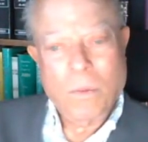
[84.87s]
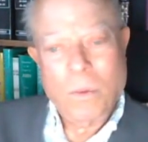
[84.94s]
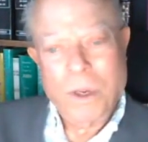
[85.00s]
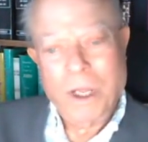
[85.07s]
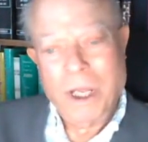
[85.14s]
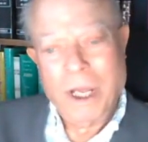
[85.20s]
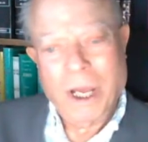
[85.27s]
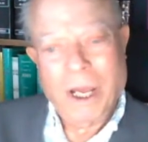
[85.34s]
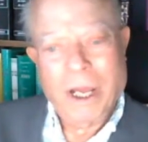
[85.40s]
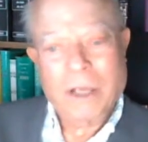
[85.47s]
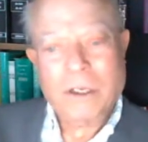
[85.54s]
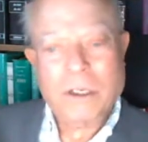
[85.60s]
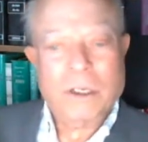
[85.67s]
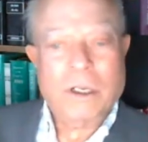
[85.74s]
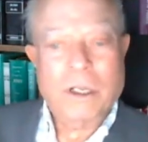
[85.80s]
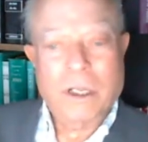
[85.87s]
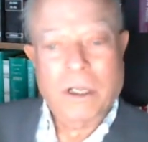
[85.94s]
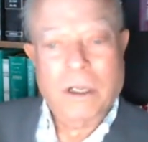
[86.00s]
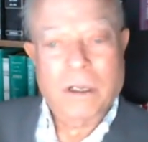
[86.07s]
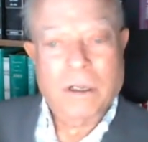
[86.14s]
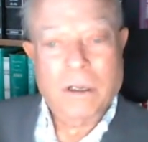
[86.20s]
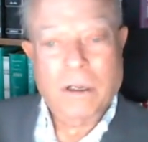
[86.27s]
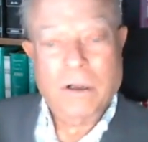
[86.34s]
we actually